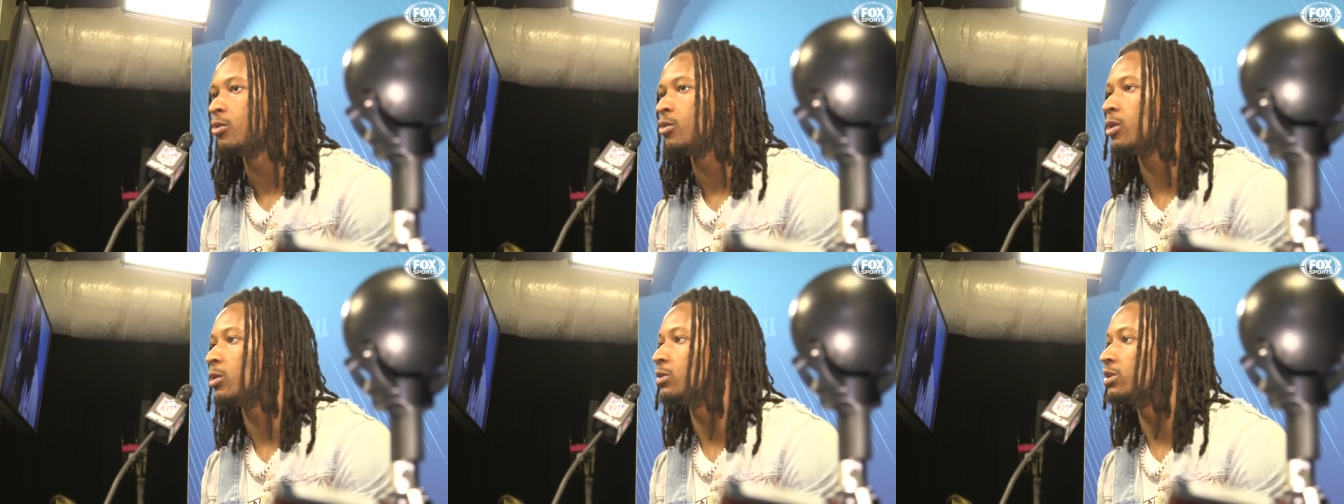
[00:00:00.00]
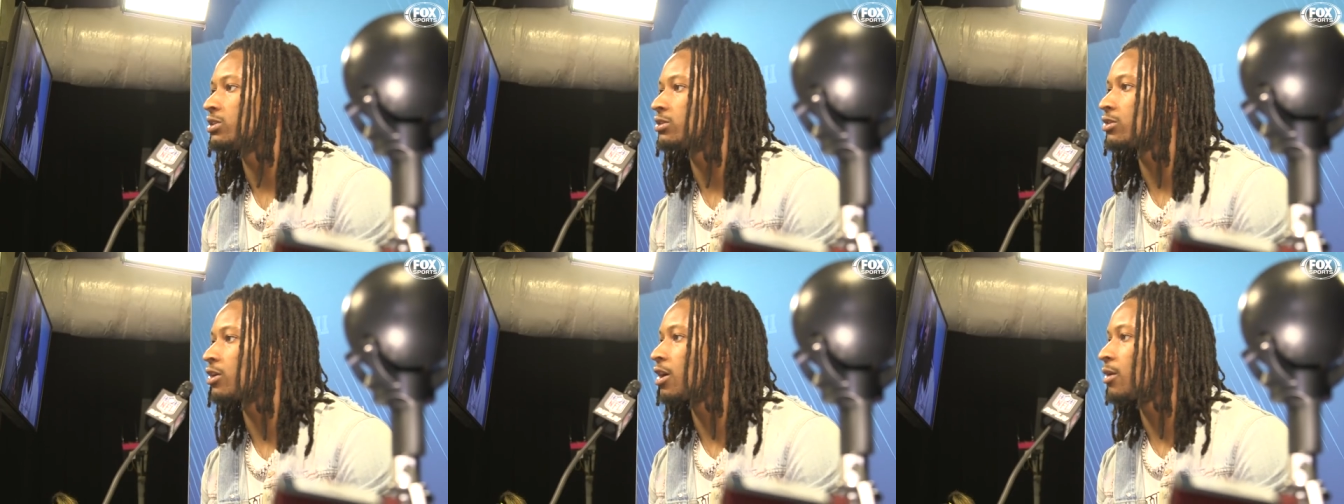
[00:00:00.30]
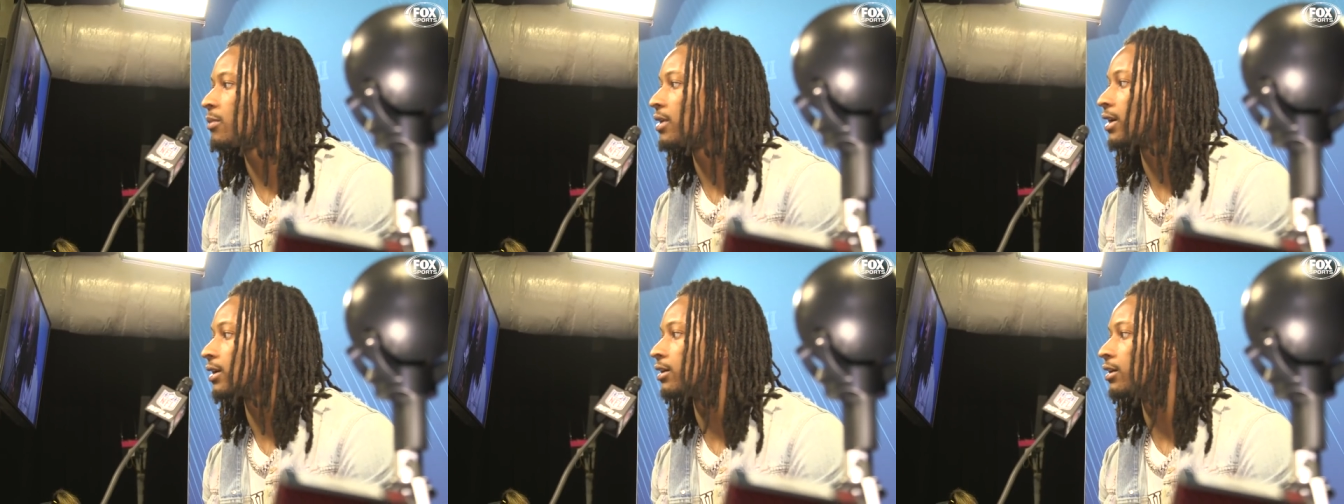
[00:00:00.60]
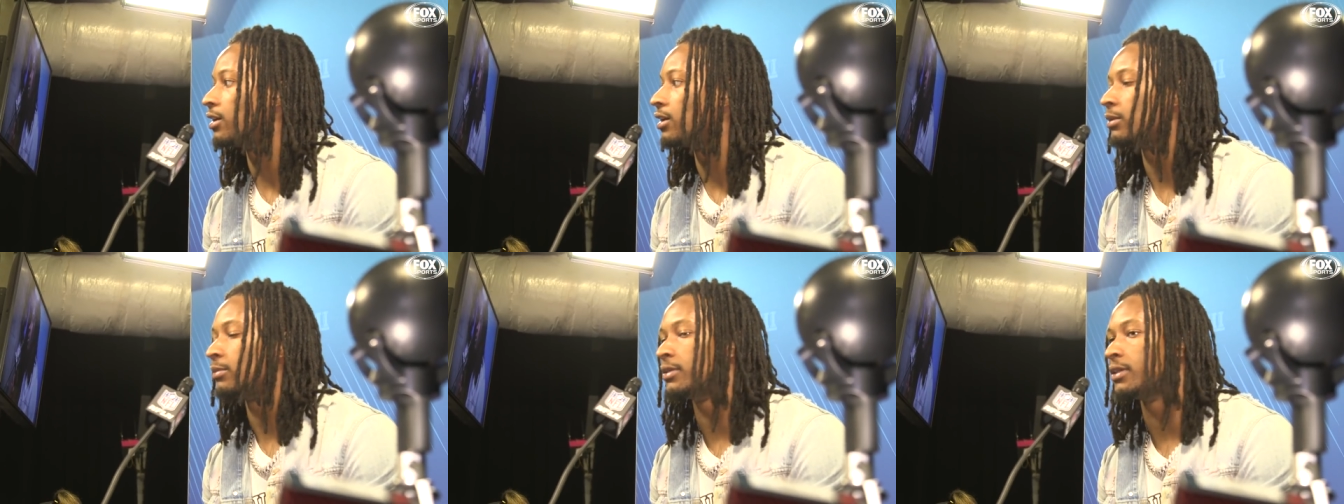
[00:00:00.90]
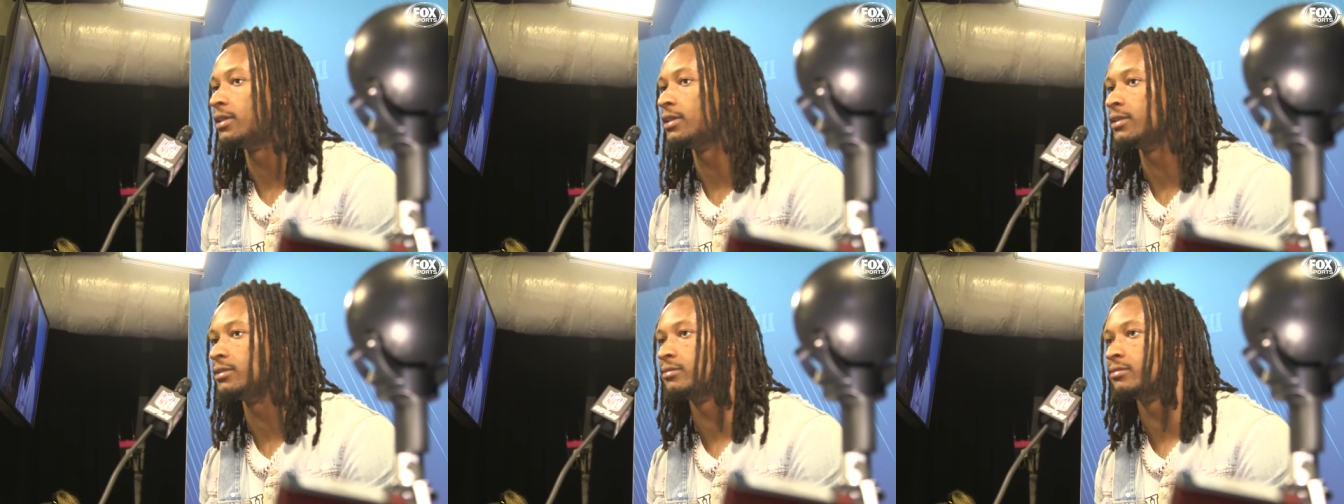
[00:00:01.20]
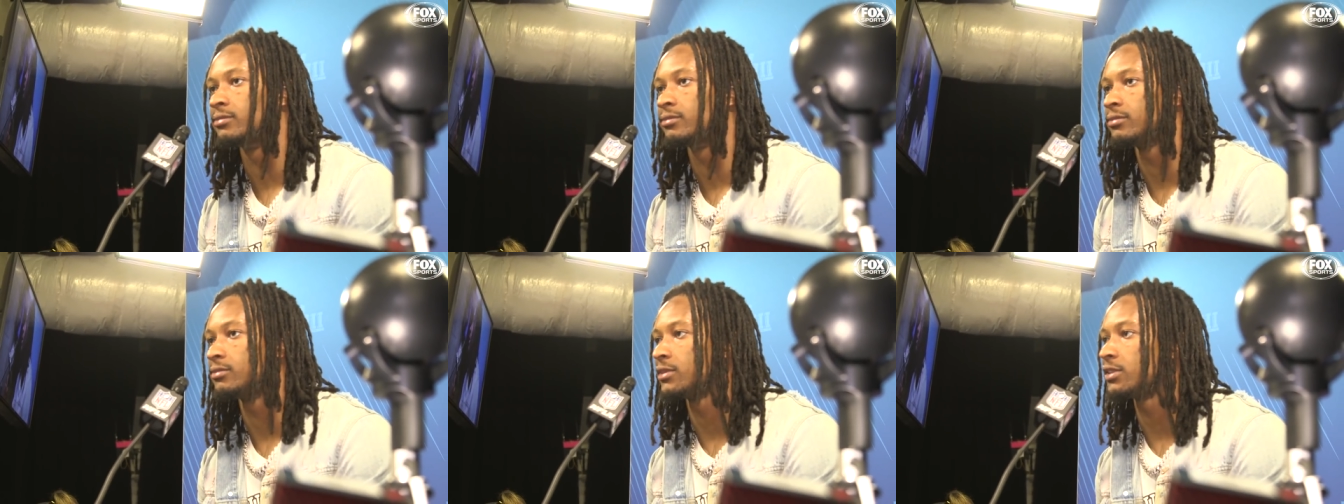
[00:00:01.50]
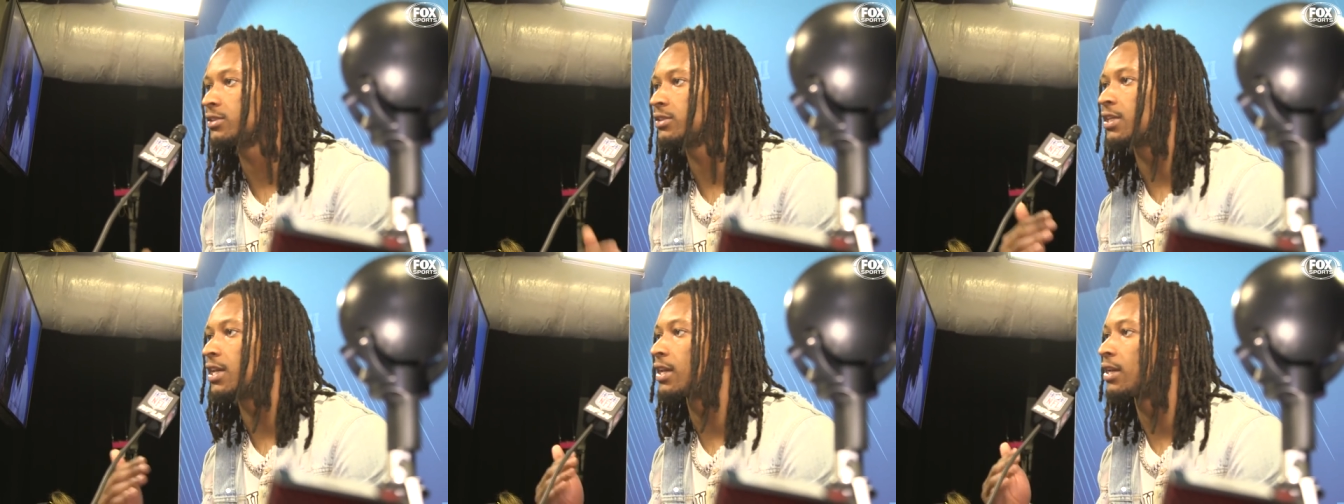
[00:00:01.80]
when we start back up and
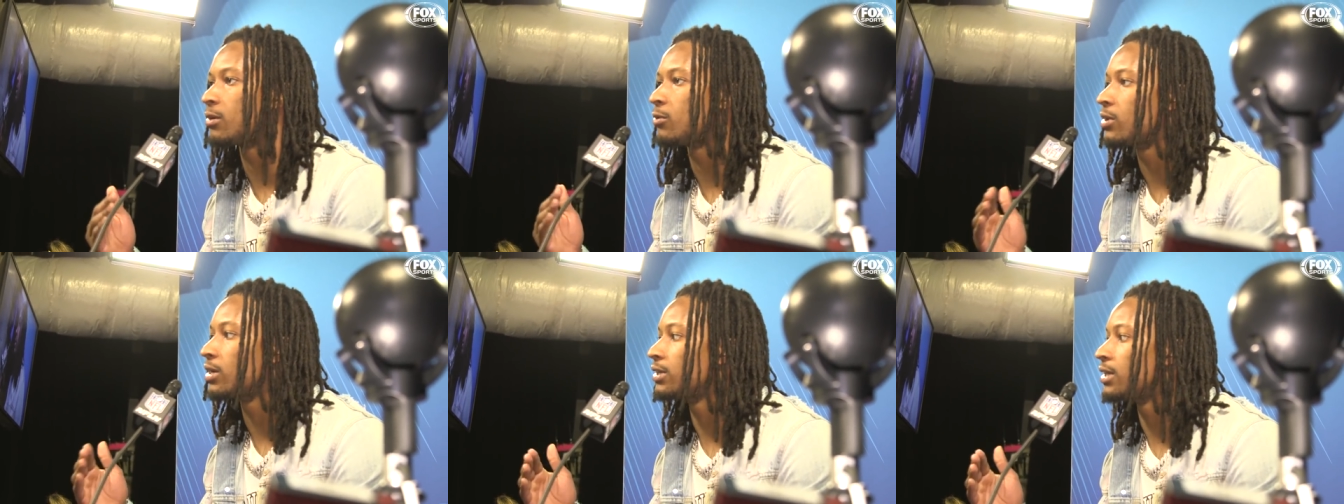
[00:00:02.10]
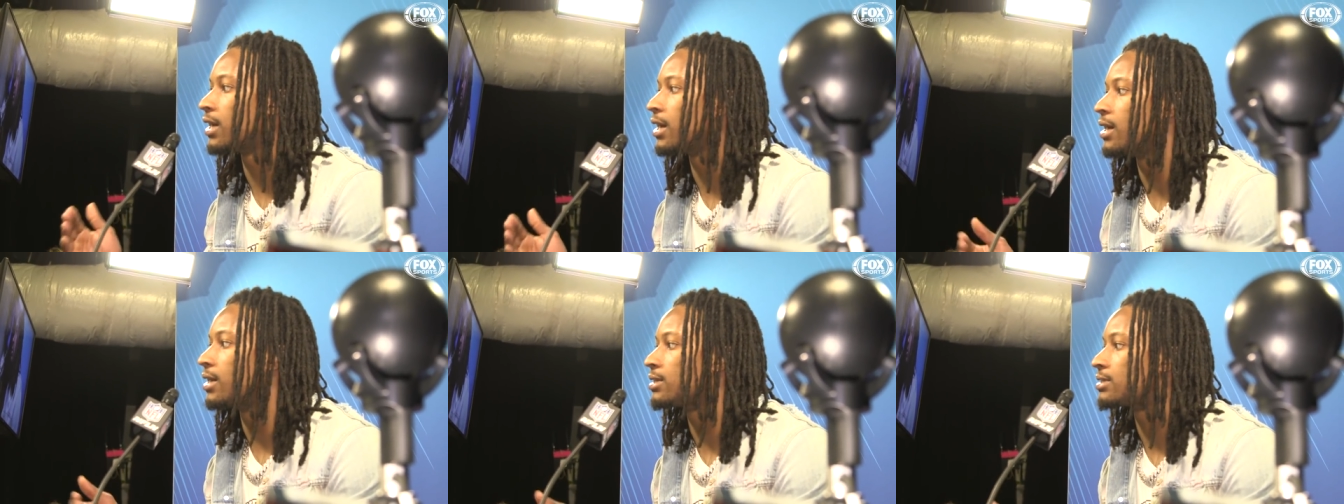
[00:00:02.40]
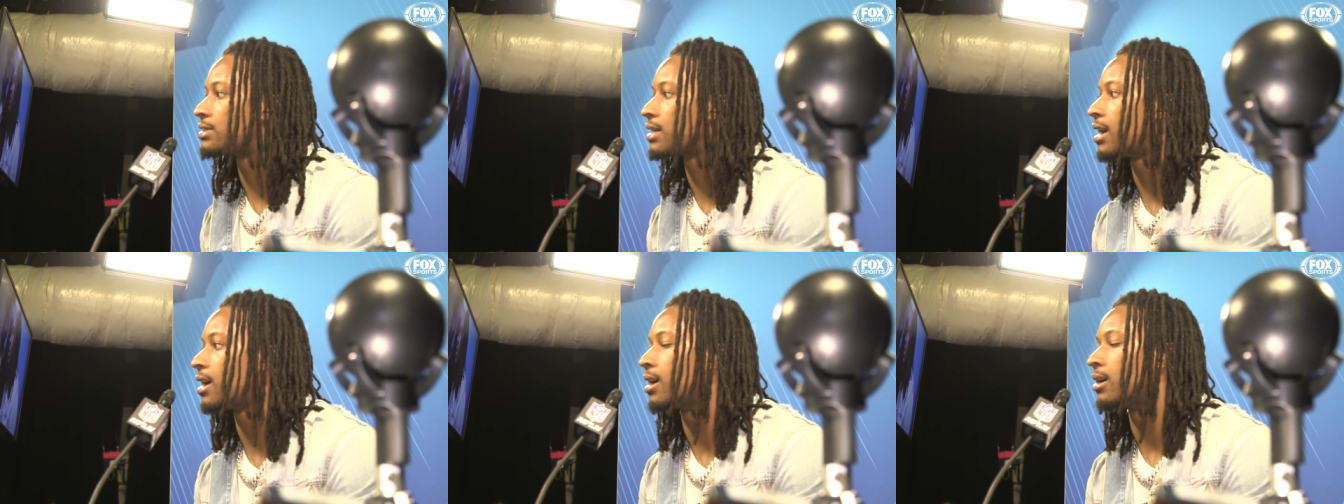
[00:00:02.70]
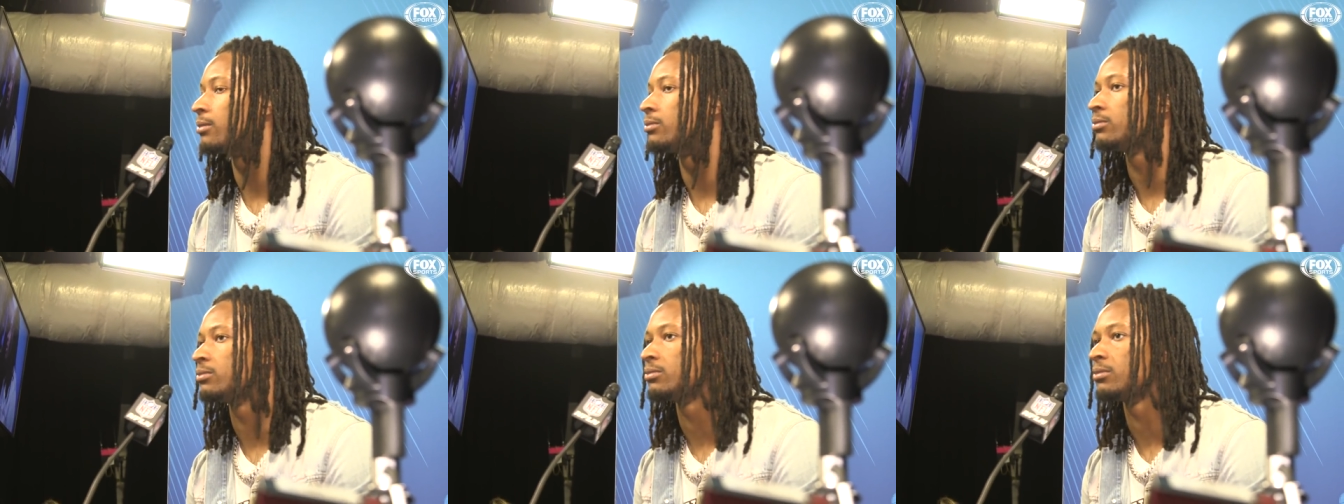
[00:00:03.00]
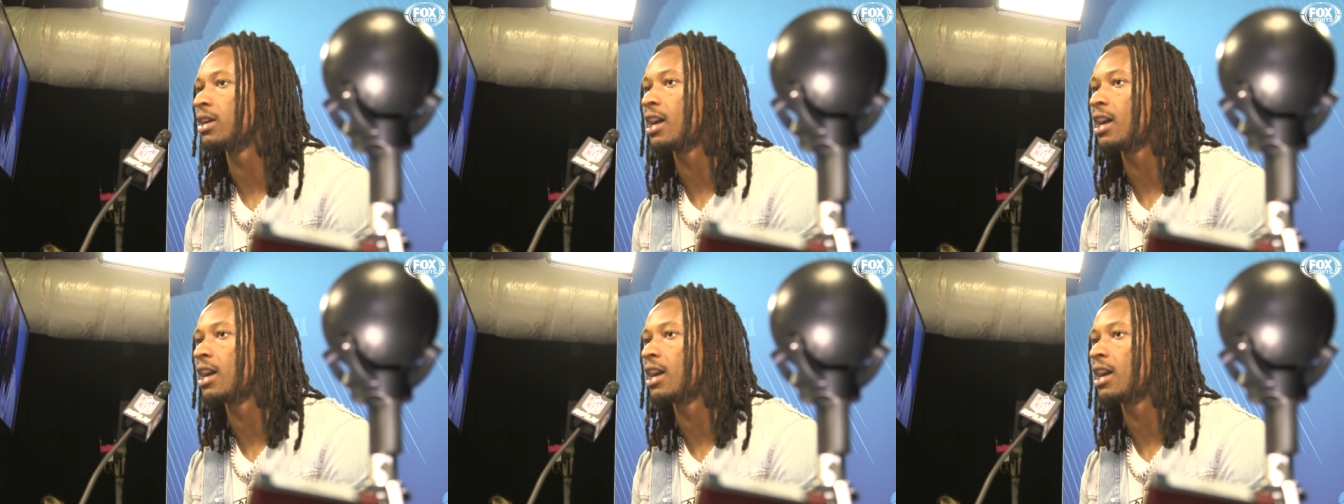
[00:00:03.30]
just take it one day at a time.